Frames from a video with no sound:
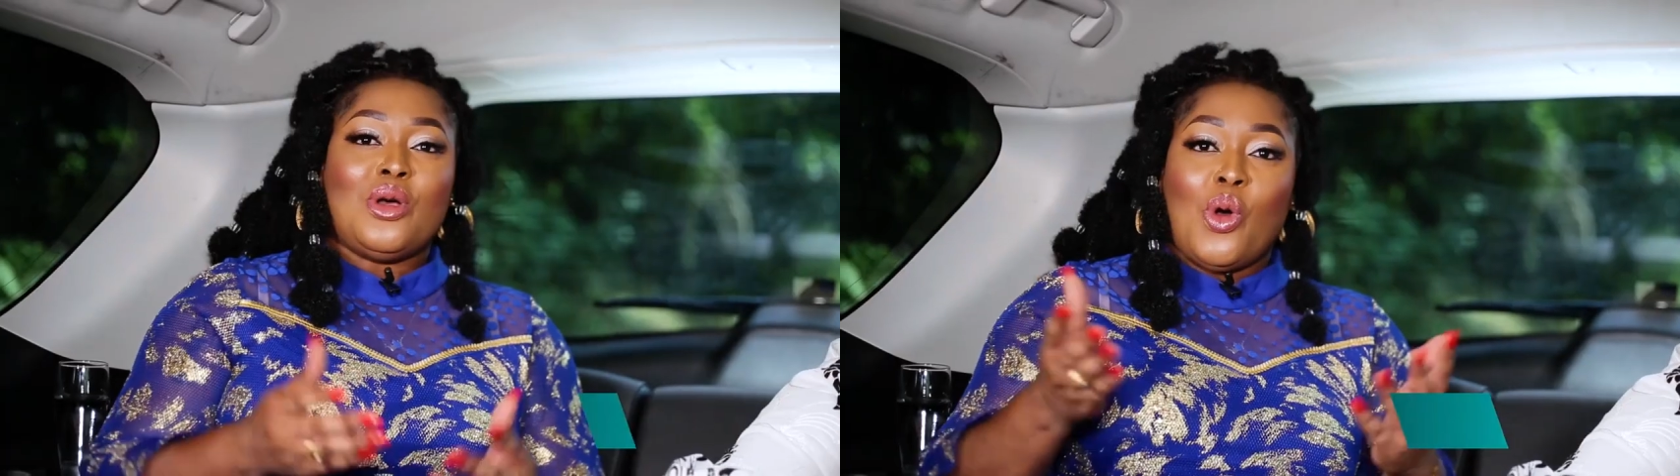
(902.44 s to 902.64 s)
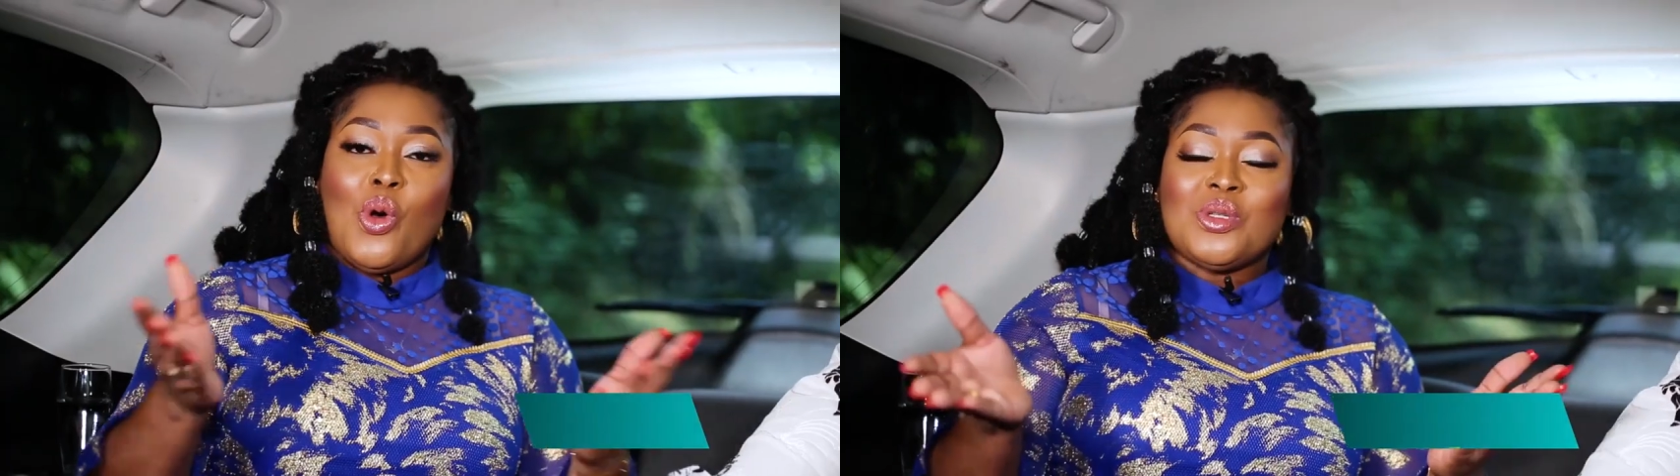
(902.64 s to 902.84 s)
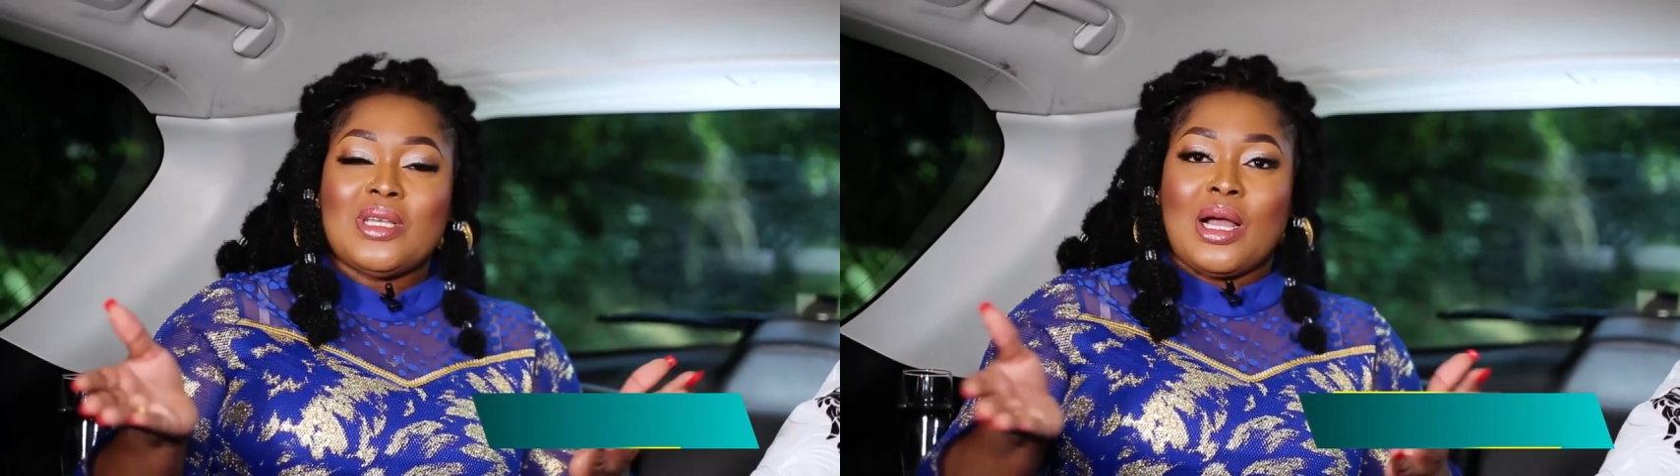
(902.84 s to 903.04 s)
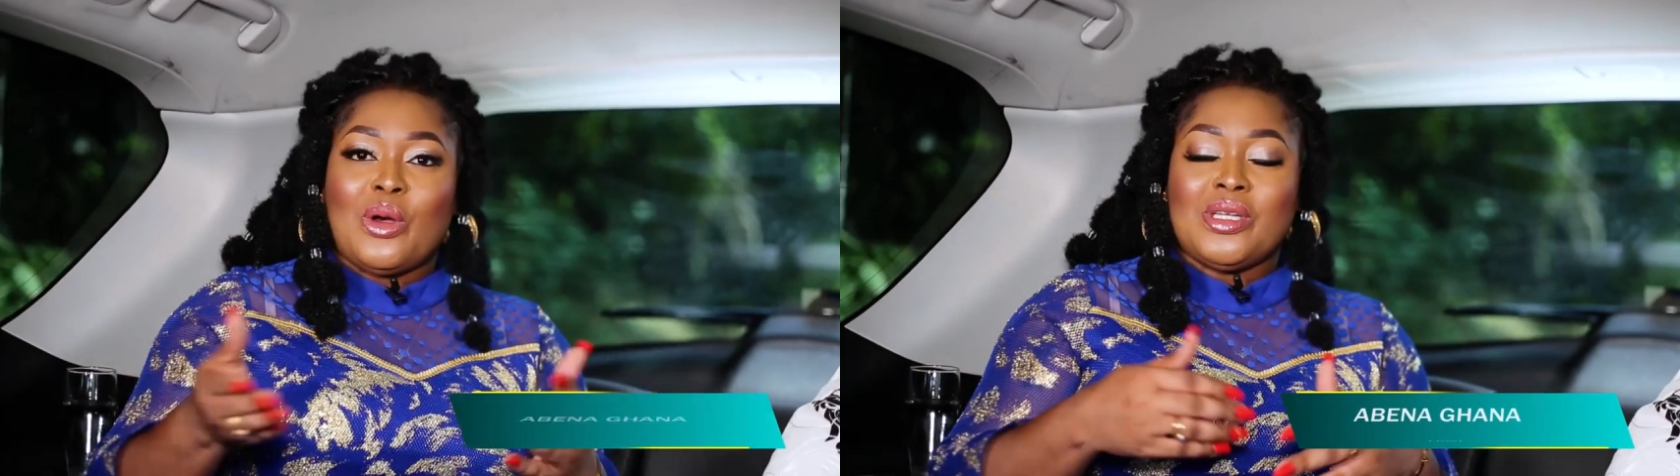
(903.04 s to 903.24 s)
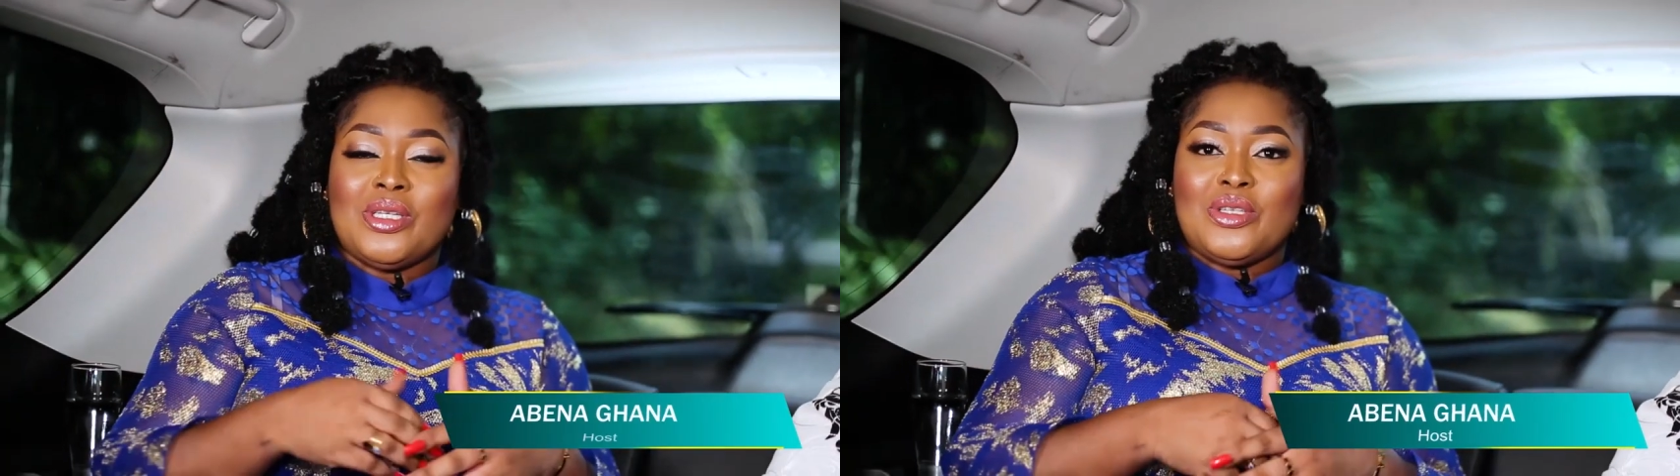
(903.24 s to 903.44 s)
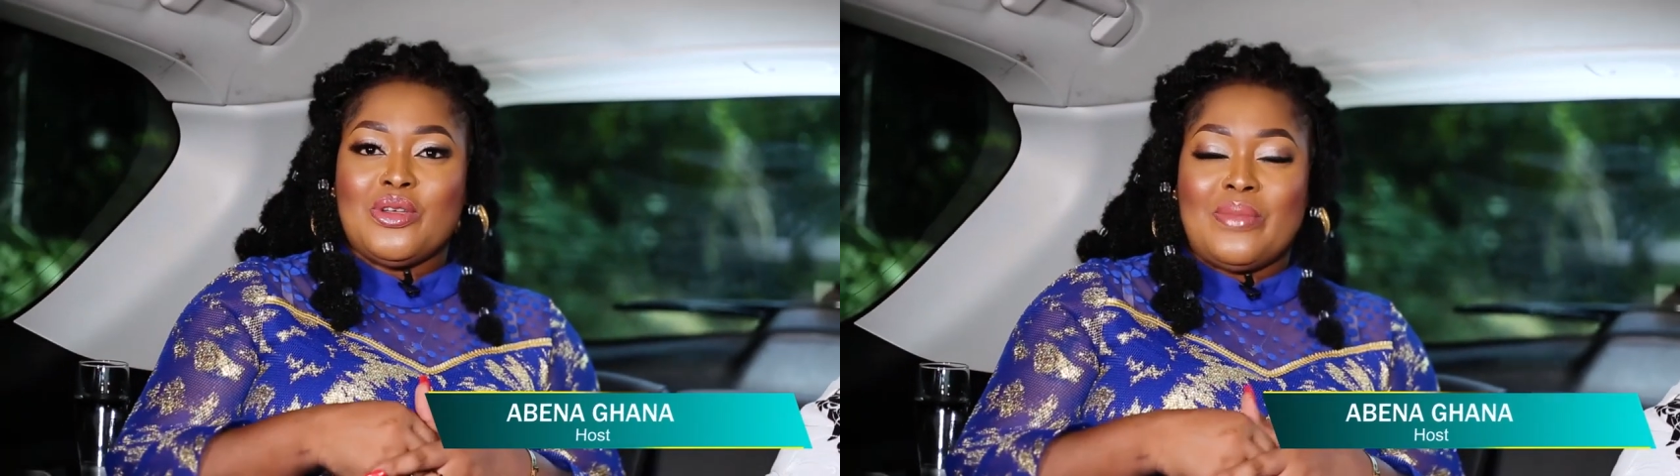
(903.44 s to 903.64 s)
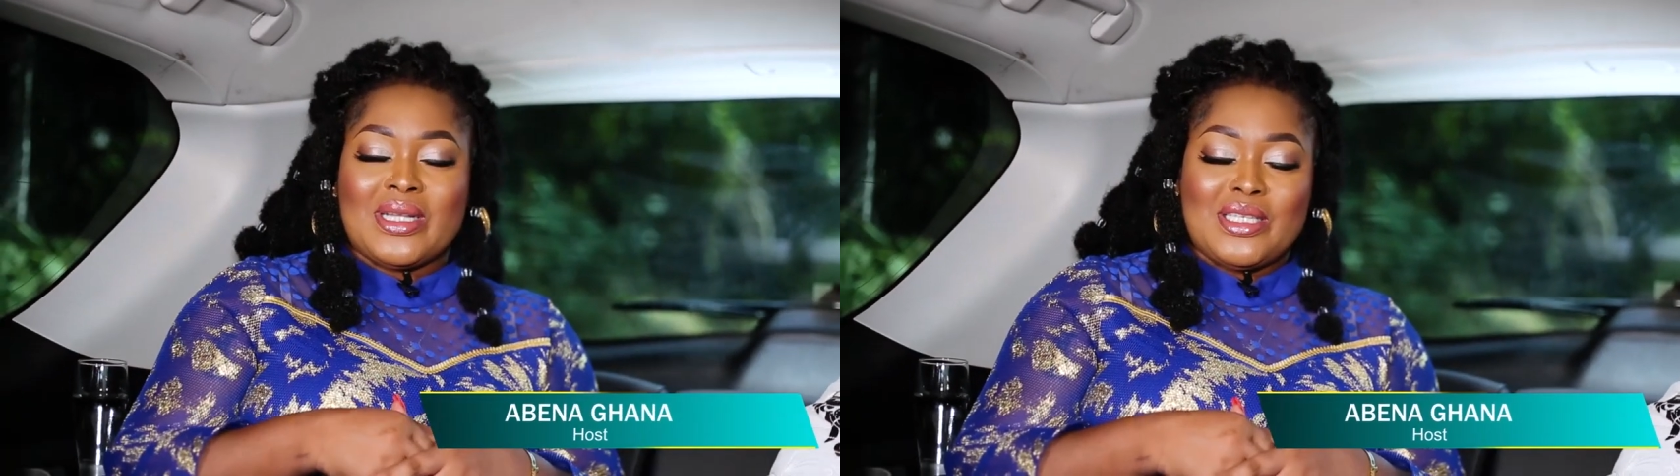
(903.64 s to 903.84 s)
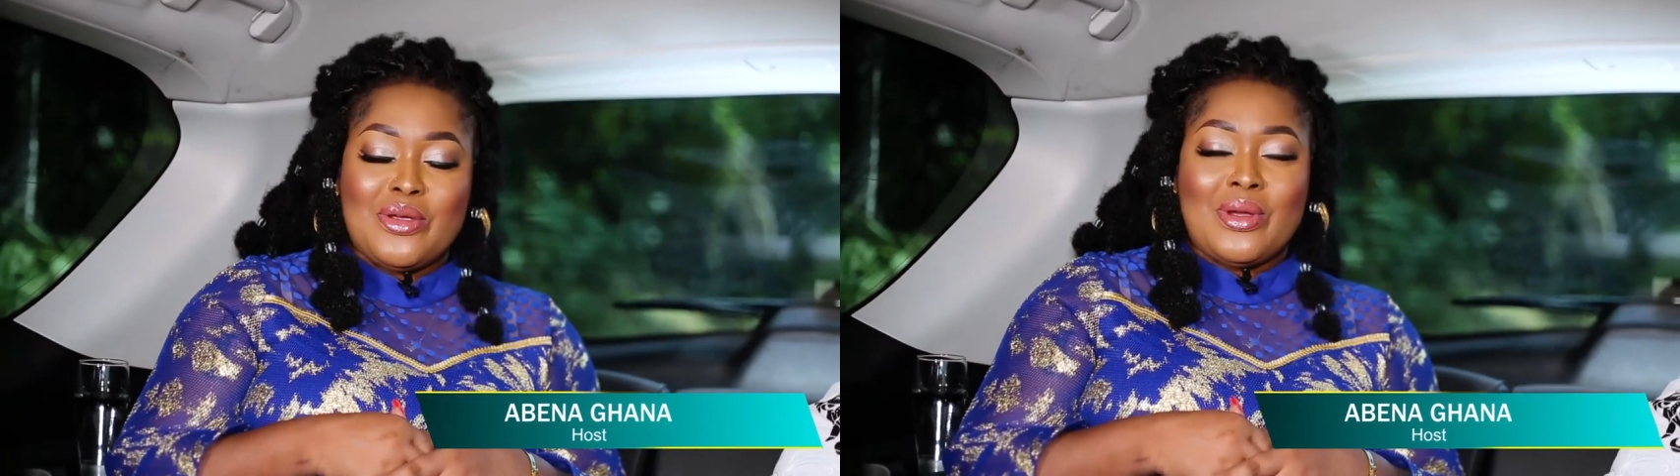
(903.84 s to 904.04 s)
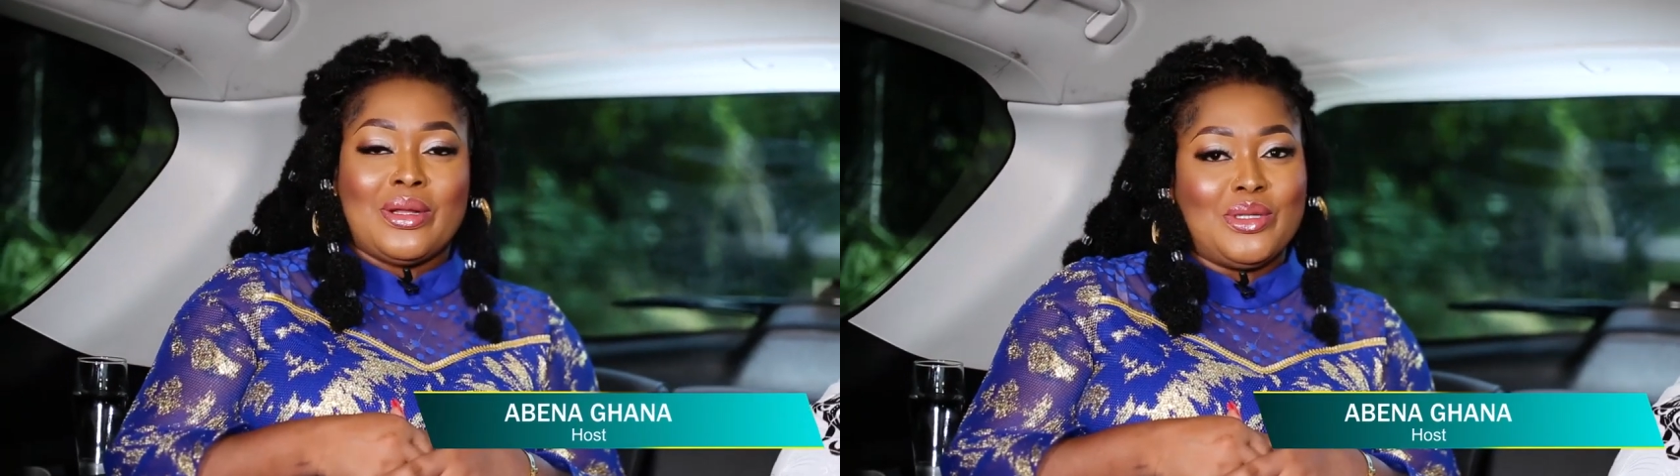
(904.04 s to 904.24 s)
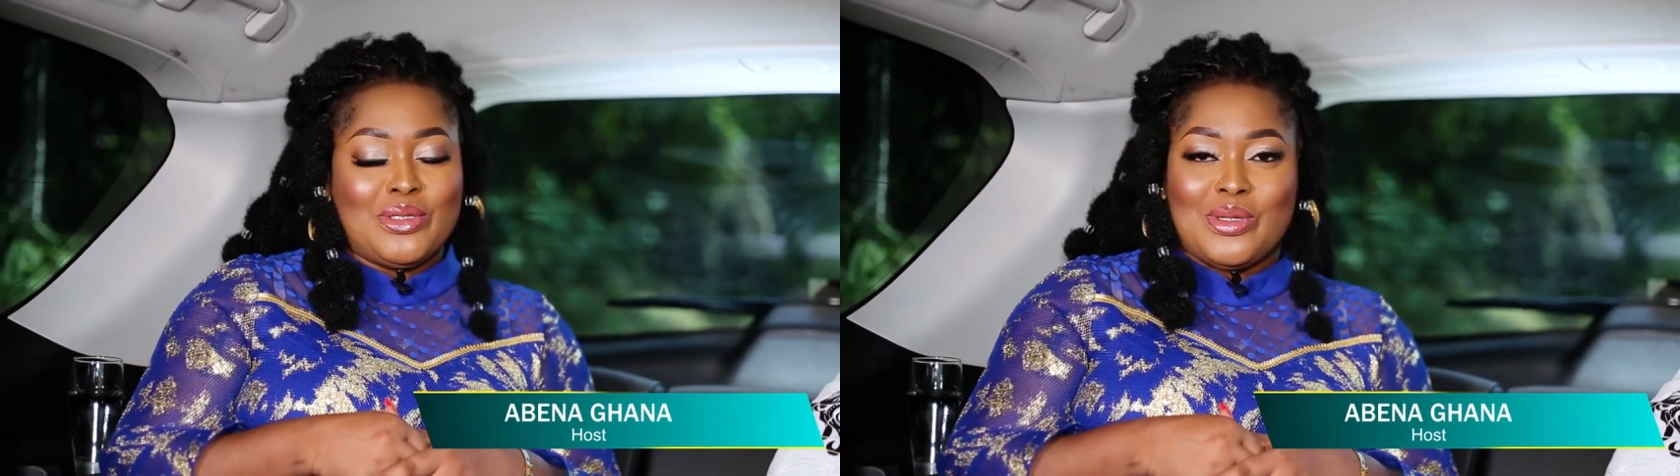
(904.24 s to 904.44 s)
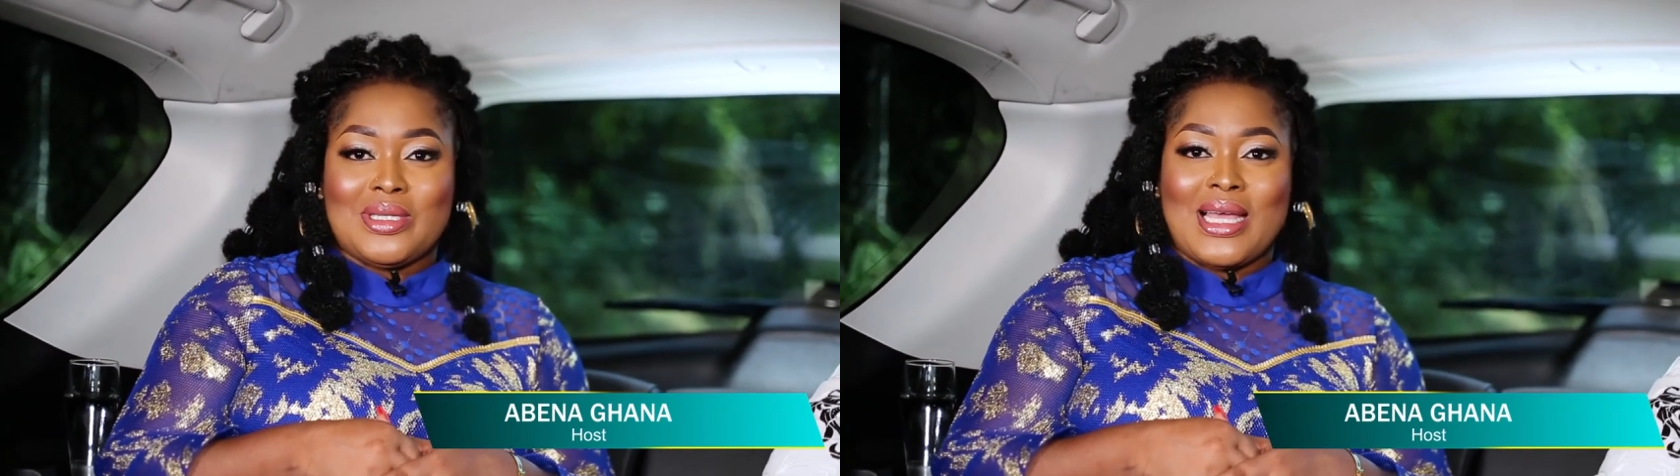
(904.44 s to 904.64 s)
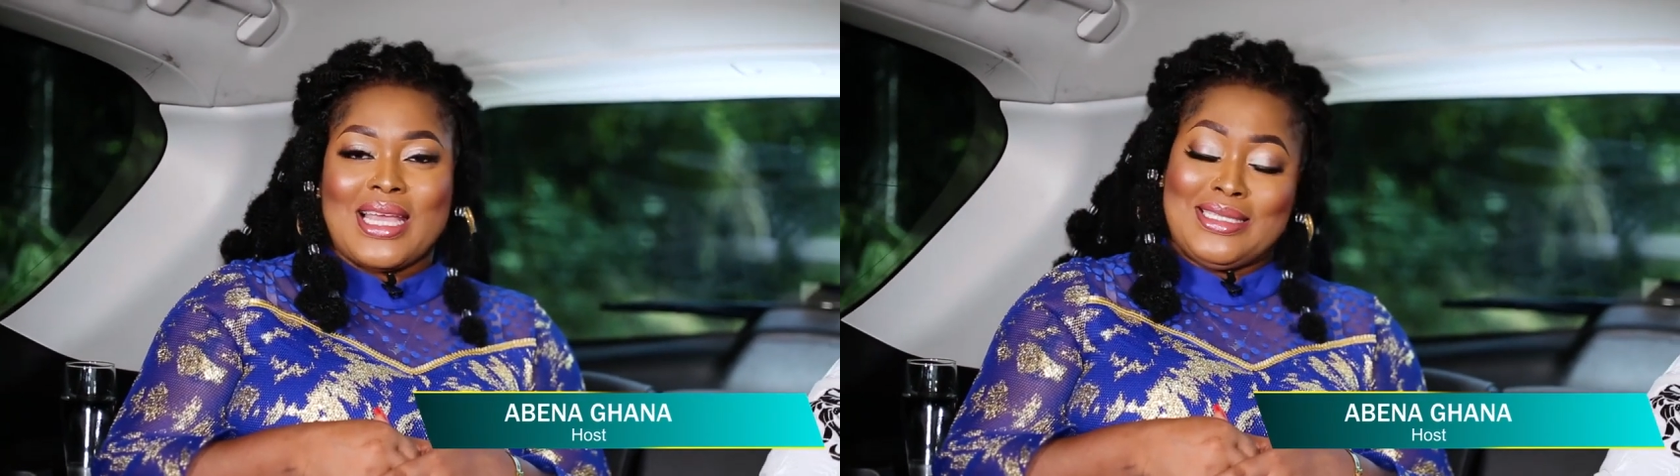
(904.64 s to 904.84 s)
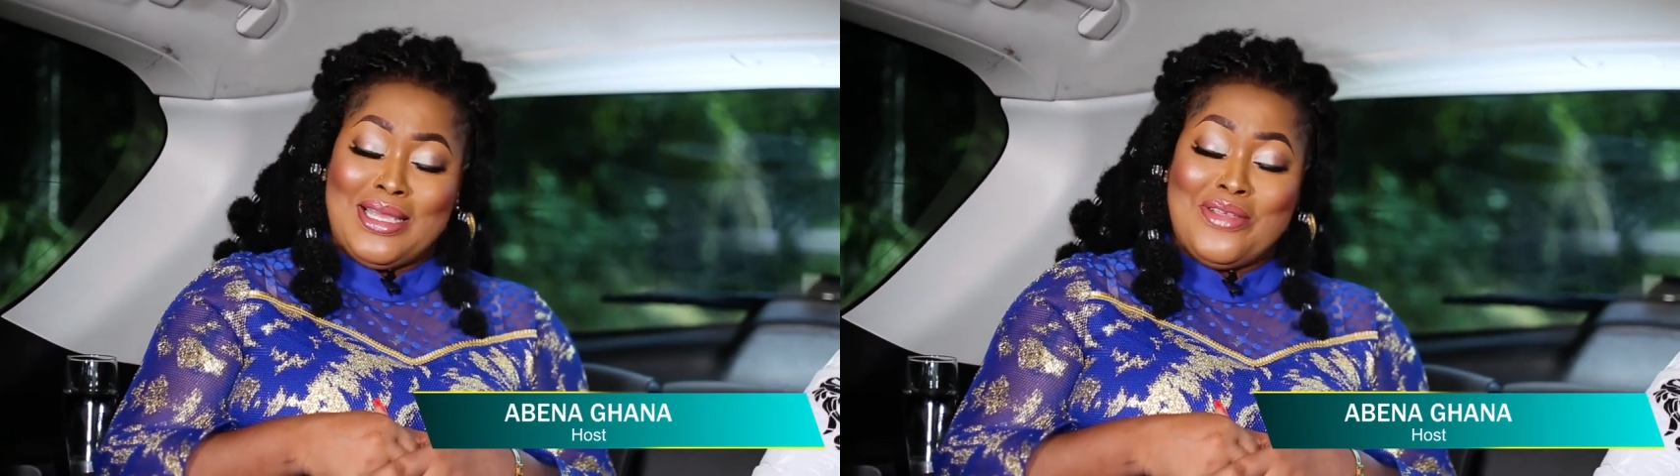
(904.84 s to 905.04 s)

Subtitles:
your coat according to your material, not your size.